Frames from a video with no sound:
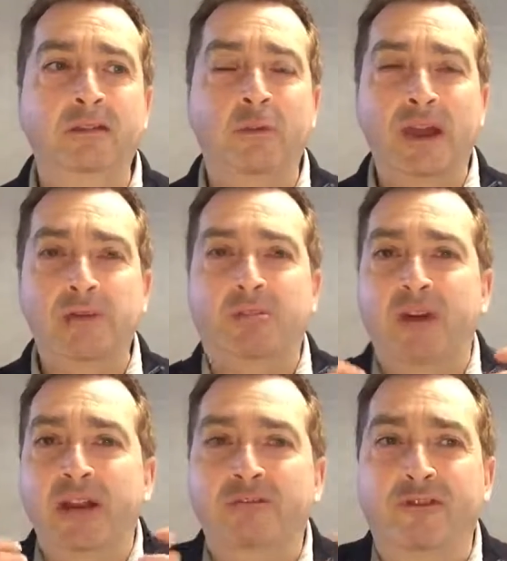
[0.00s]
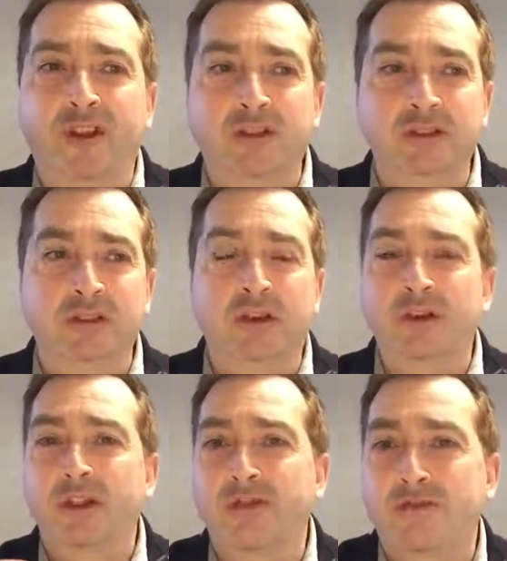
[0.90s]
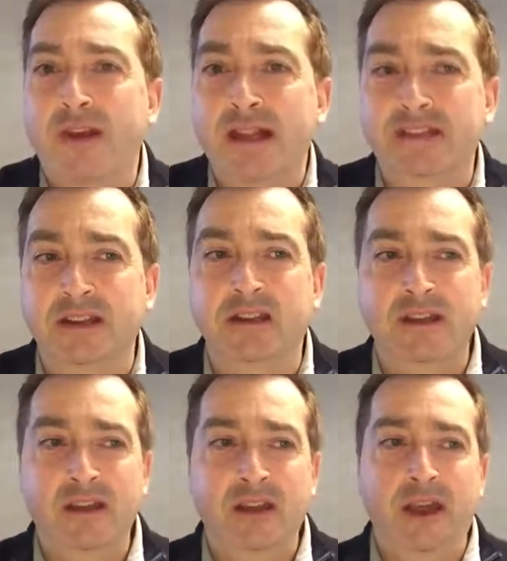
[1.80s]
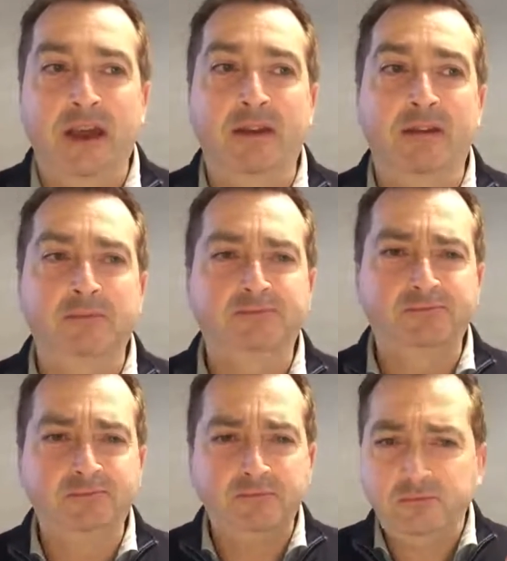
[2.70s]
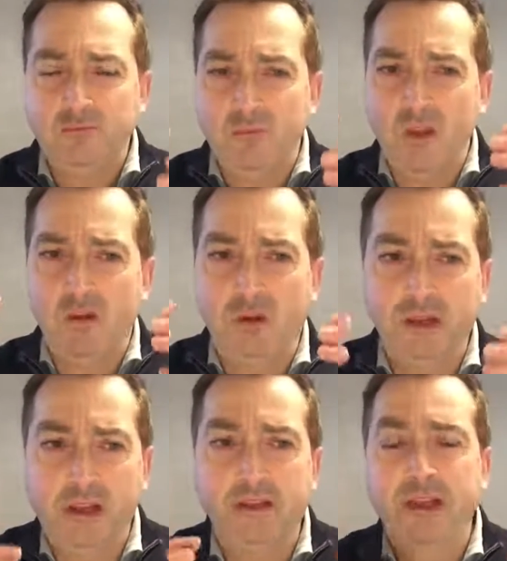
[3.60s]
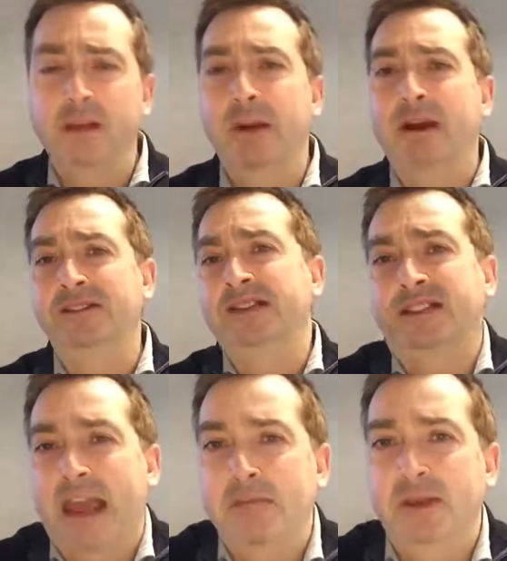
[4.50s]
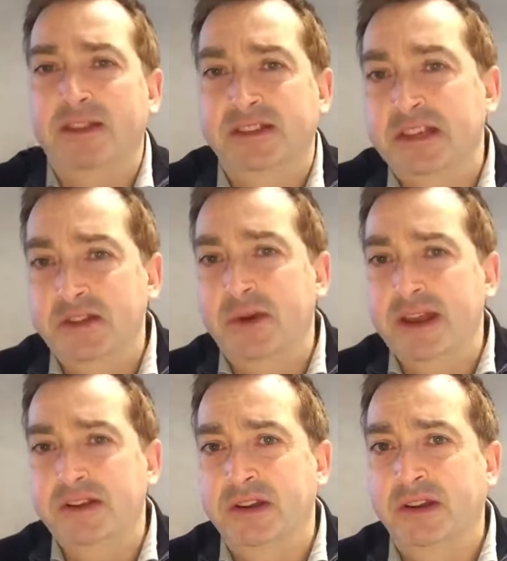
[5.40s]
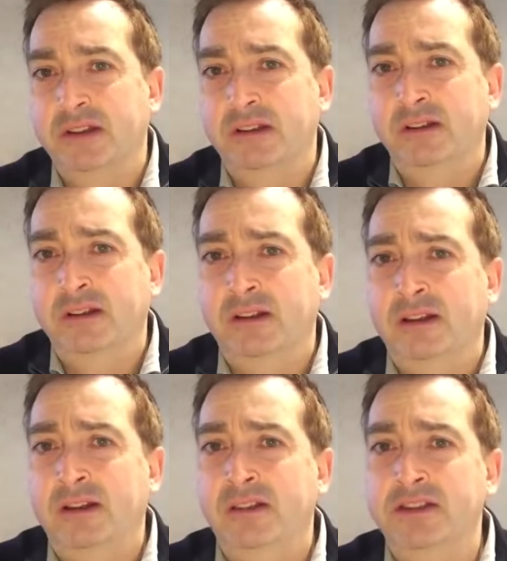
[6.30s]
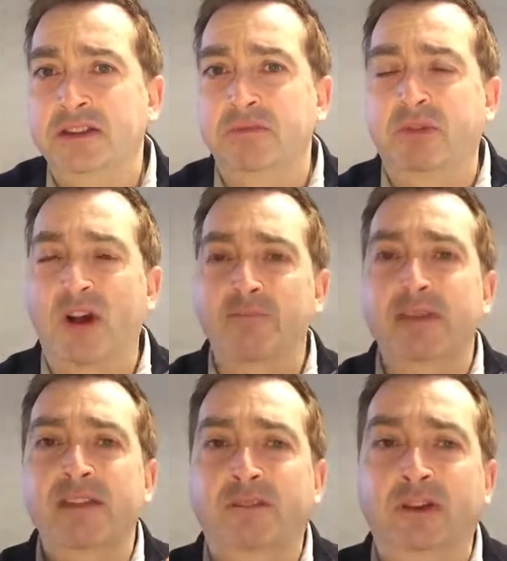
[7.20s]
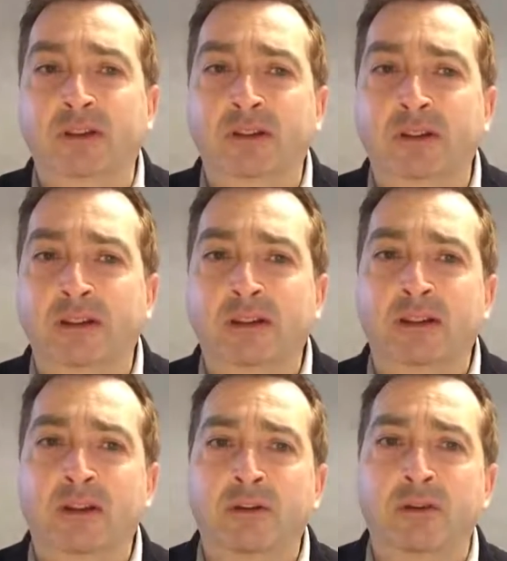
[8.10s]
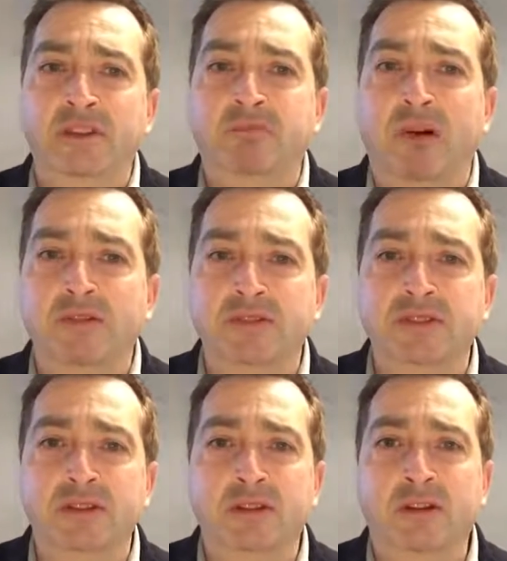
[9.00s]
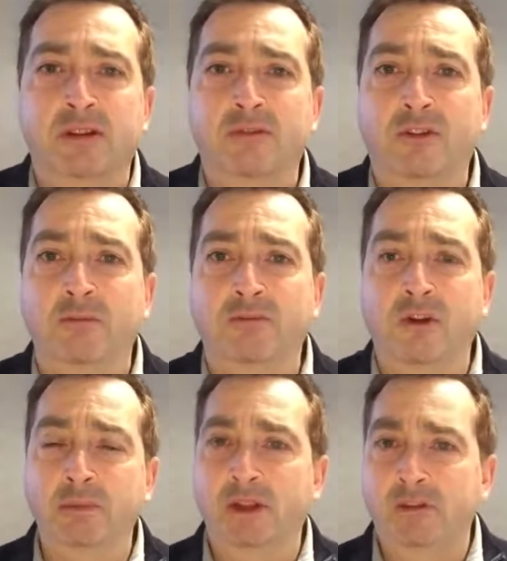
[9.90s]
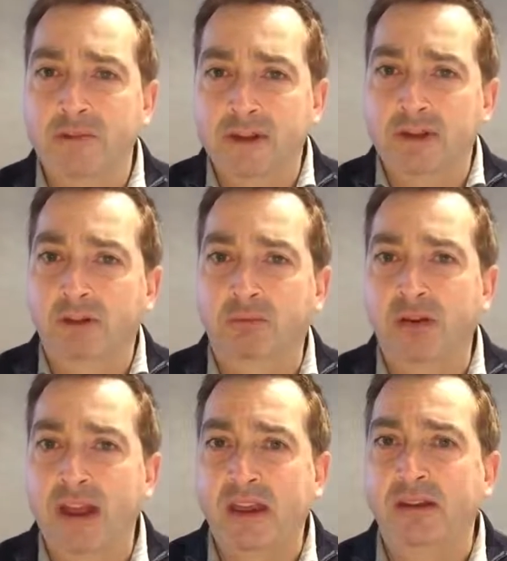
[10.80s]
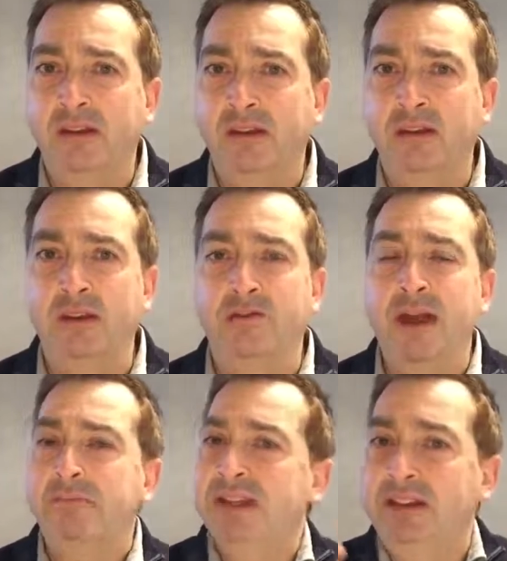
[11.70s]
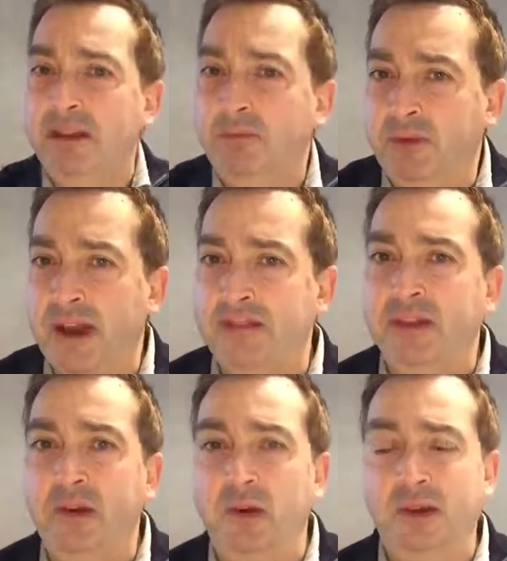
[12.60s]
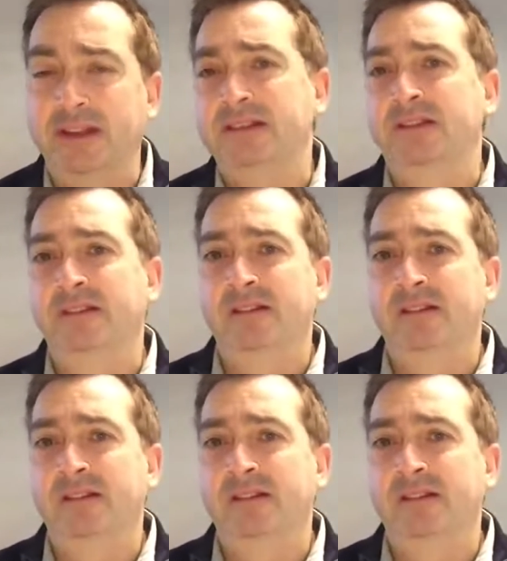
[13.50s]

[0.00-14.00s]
where your brain feels under threat and all you can think about is escaping the situation? This is a primeval response from your original brain, your reptilian brain they call it.